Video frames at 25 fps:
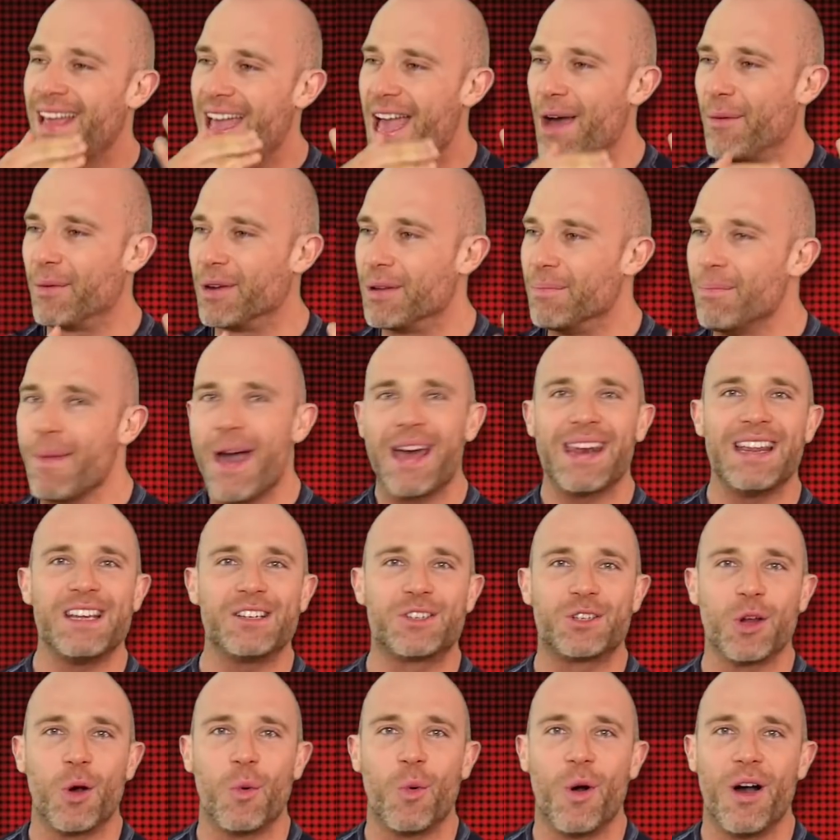and we
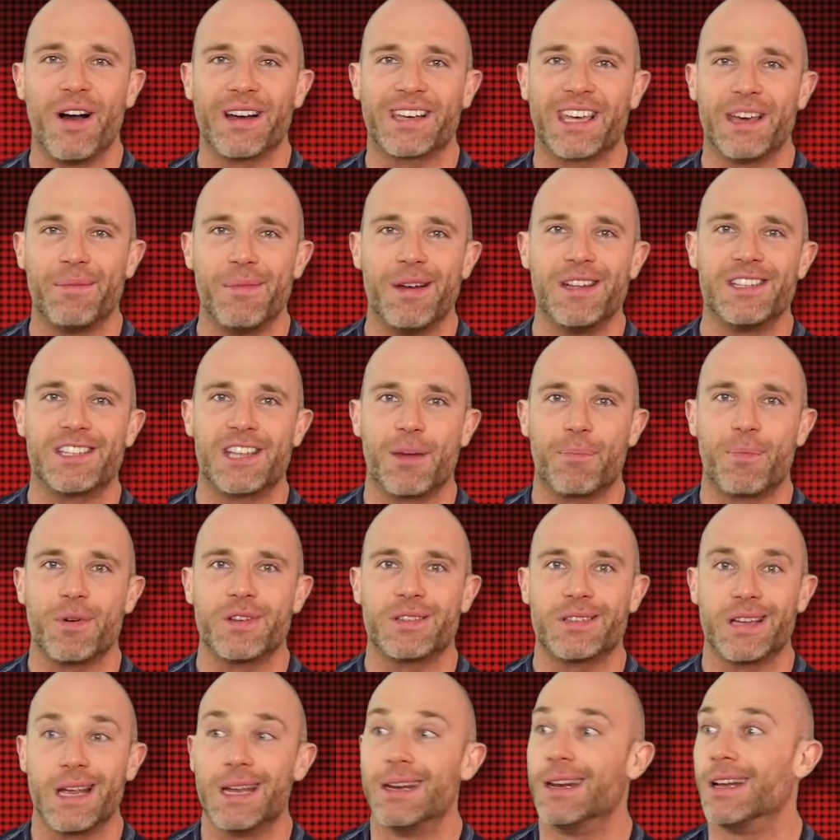managed to work him into
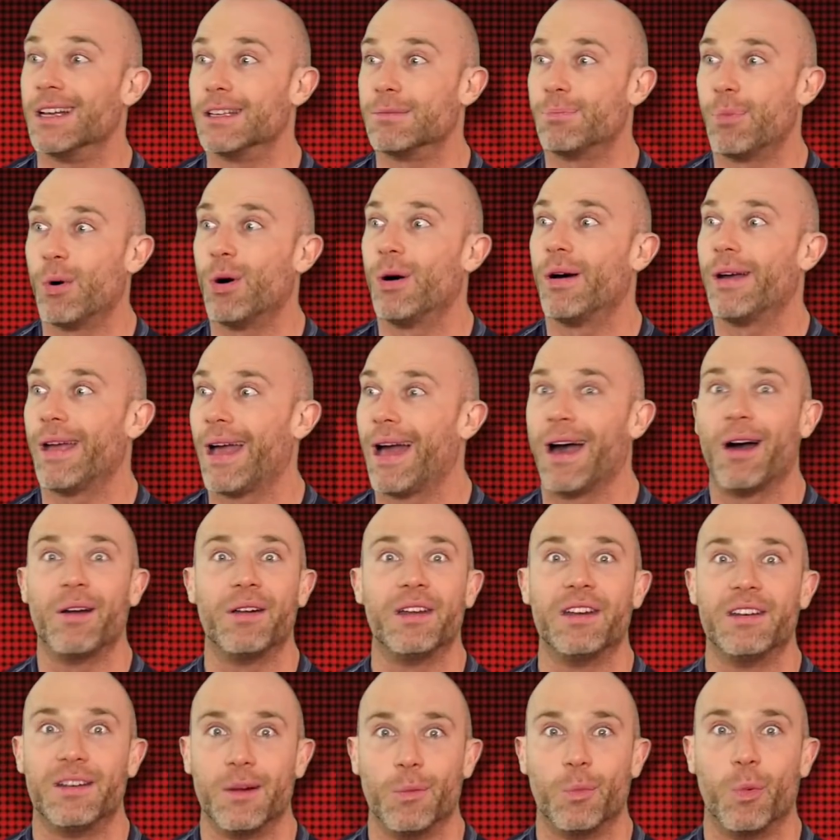proceedings. Boy,
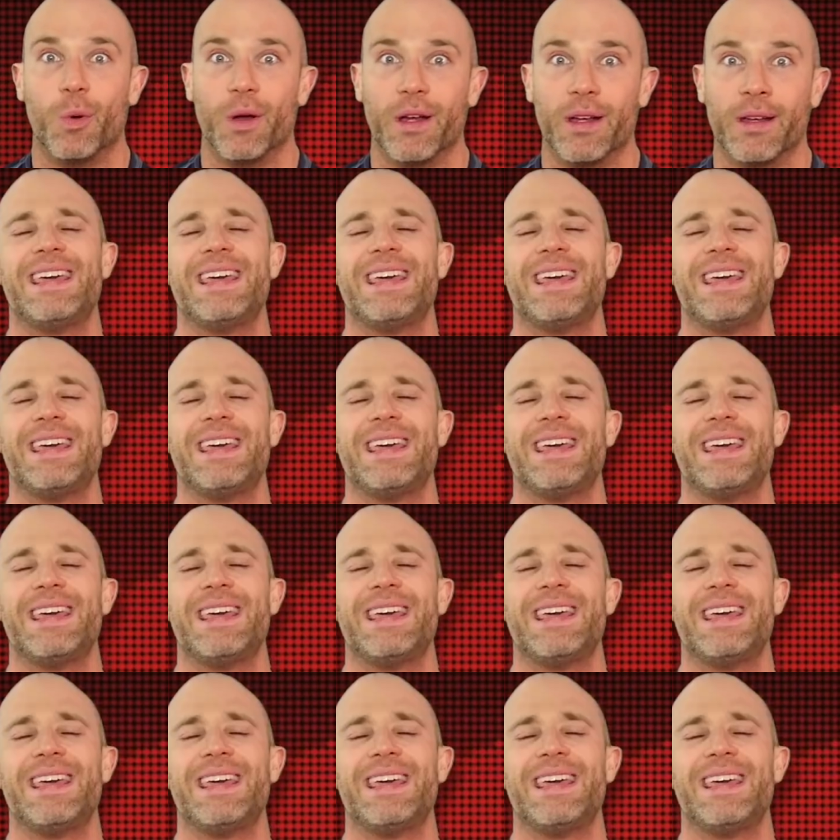howdy did we.